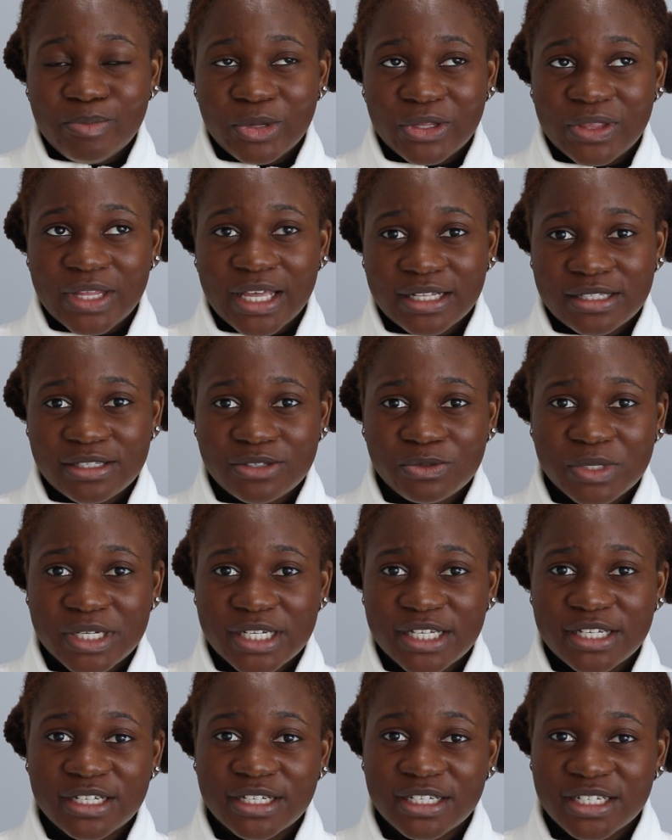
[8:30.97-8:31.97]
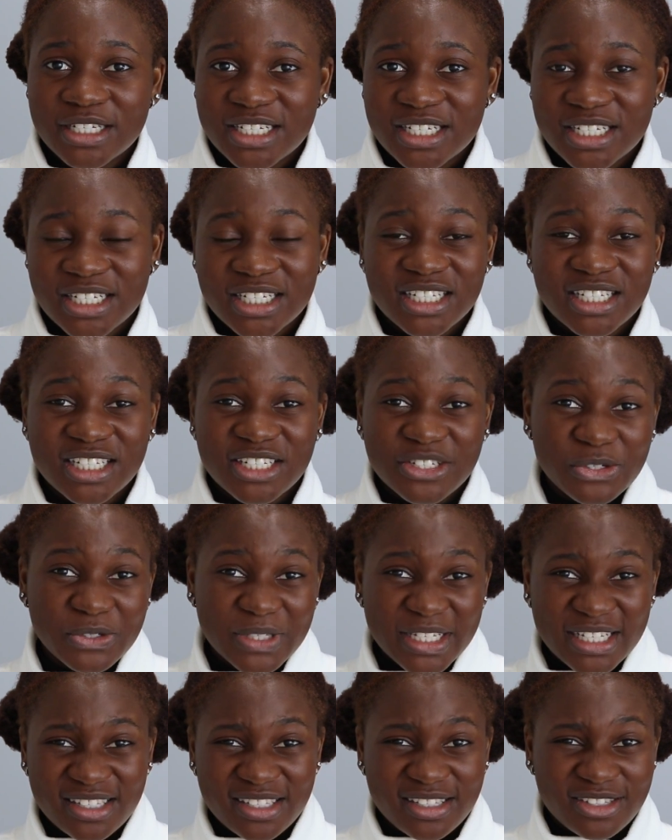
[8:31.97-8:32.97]
but that's really, you
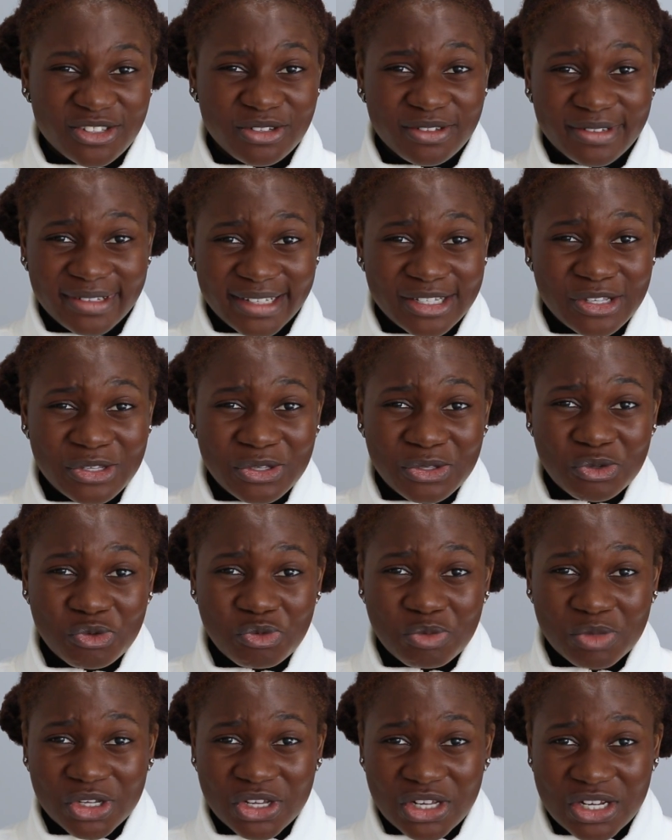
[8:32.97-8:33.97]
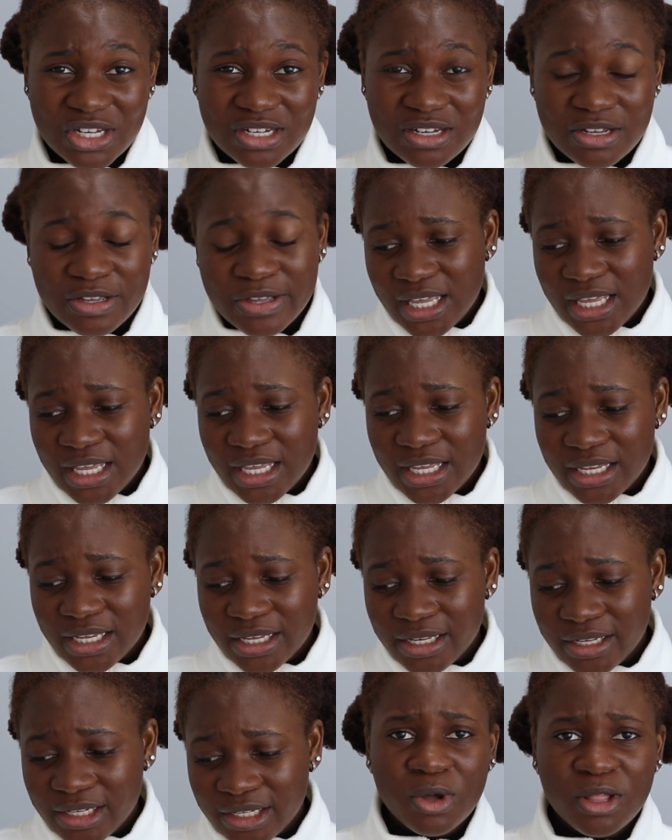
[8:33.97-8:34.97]
know, that's too much.
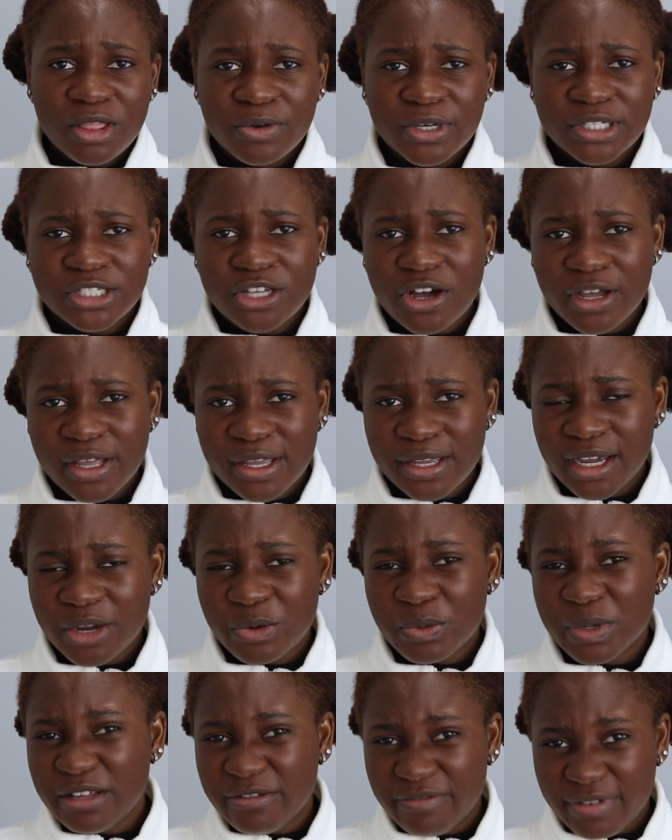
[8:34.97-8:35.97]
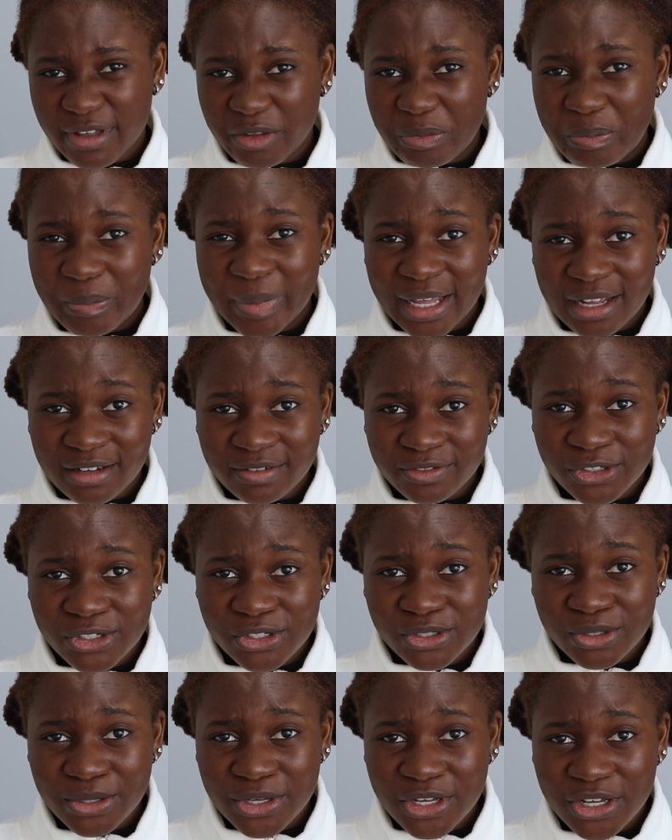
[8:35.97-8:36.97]
And while they were talking, I really felt bad for
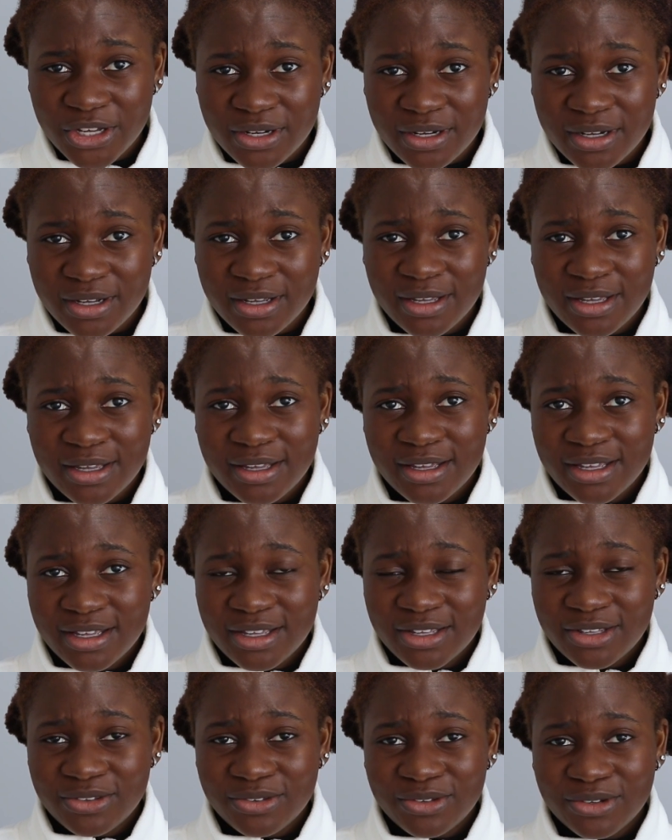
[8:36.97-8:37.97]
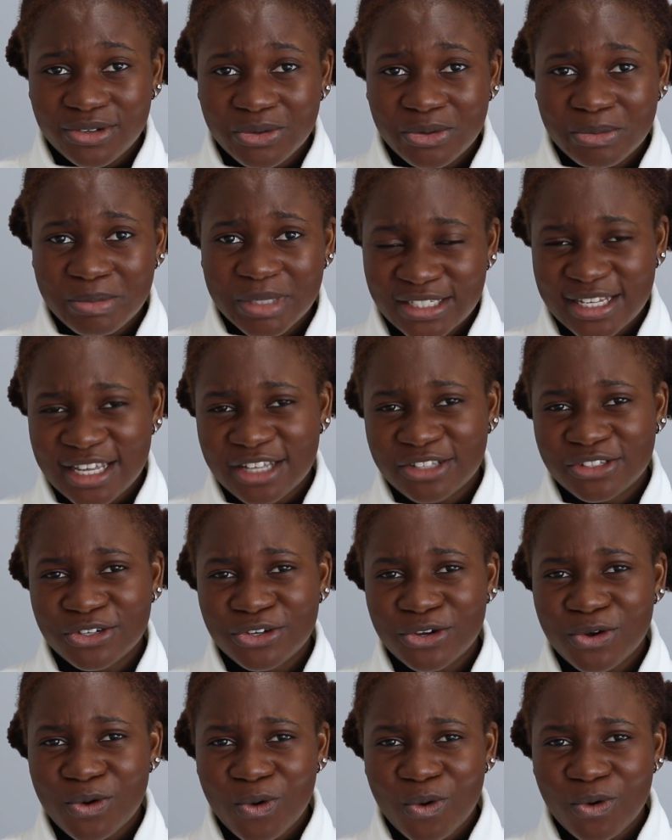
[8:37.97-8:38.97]
Soyeon. You know, like
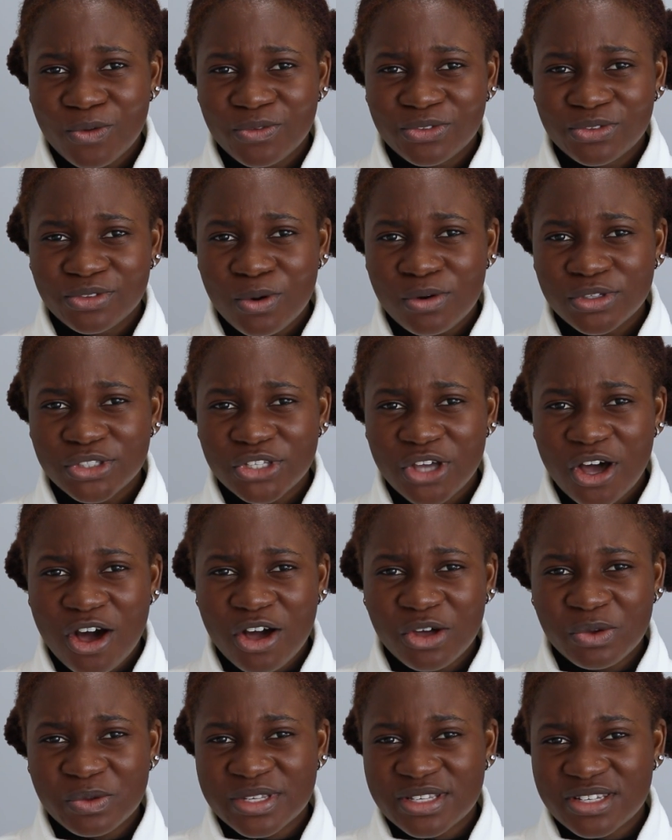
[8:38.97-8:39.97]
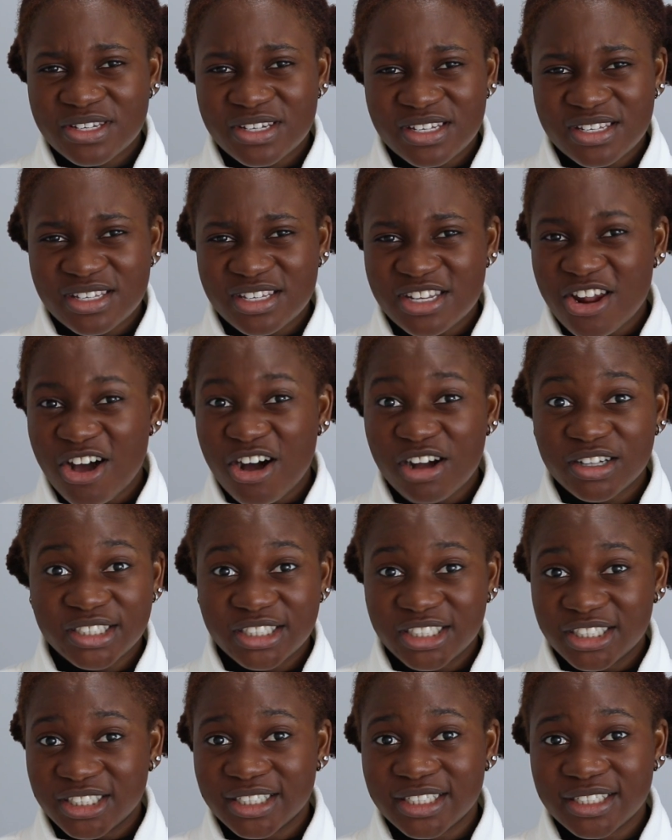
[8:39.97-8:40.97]
their whole talk was just
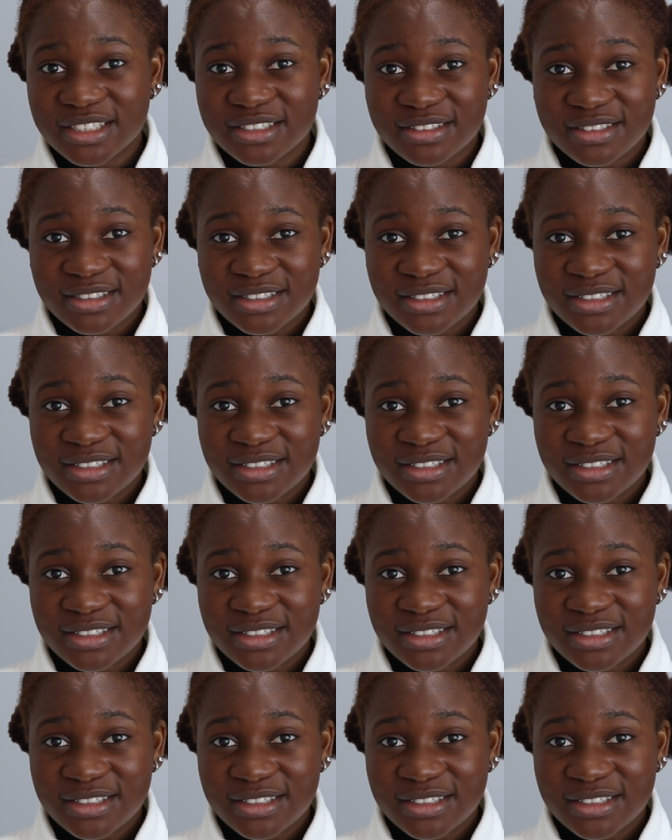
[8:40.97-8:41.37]
not good.